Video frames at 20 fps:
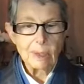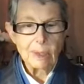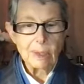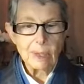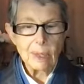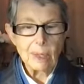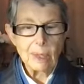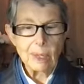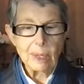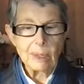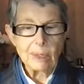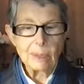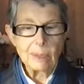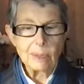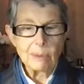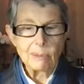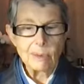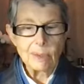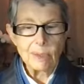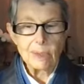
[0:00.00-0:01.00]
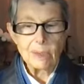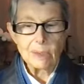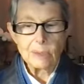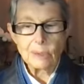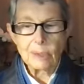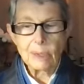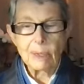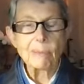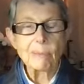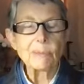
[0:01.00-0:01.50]
and they would
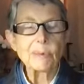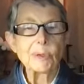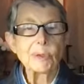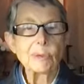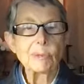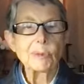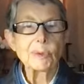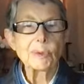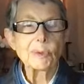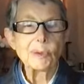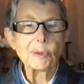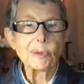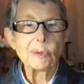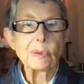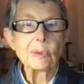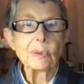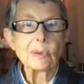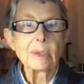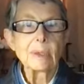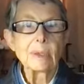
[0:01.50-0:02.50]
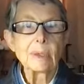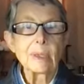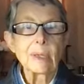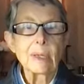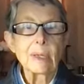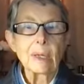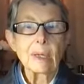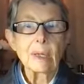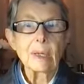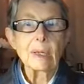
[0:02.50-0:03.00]
each come to Muso,
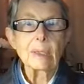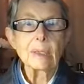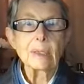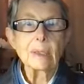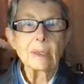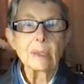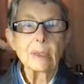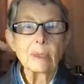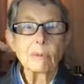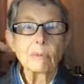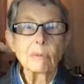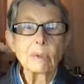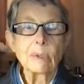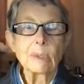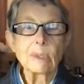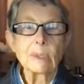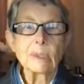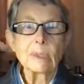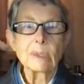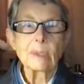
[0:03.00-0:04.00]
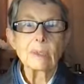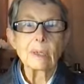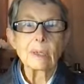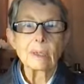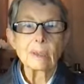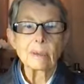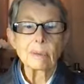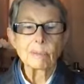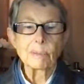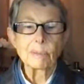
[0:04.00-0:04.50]
and he would
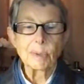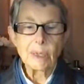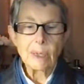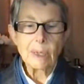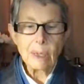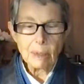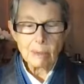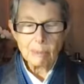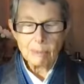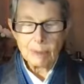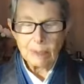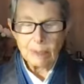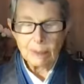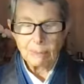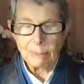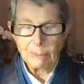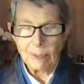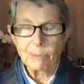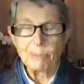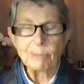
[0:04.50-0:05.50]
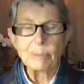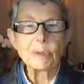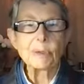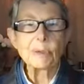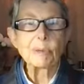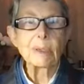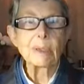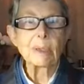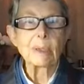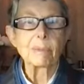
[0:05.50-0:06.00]
bring harmony about
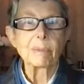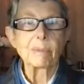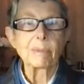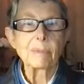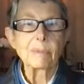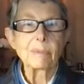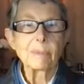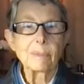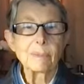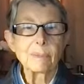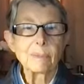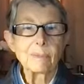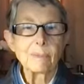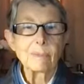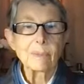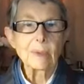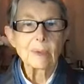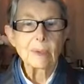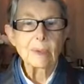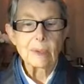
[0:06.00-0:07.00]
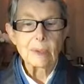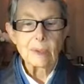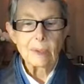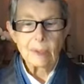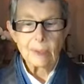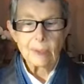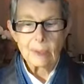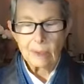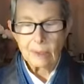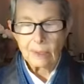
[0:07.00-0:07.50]
between them,
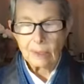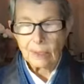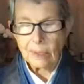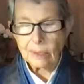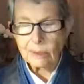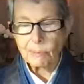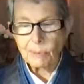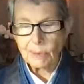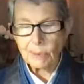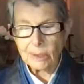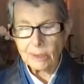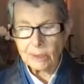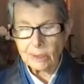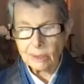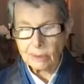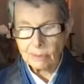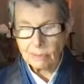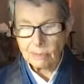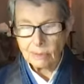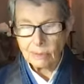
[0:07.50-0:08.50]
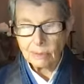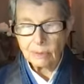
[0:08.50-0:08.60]
as well as